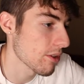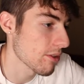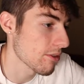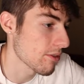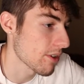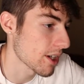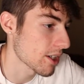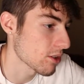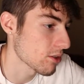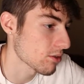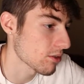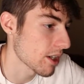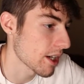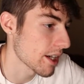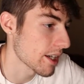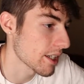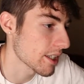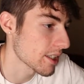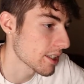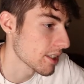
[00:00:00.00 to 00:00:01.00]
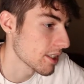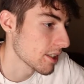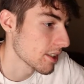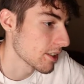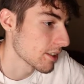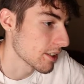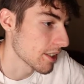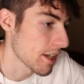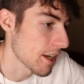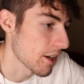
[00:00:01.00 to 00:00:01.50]
the Final Reich,
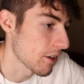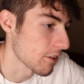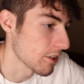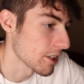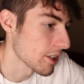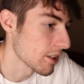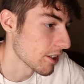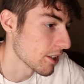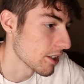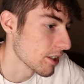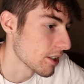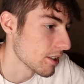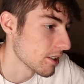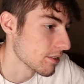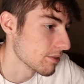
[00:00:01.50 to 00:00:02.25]
Carrier,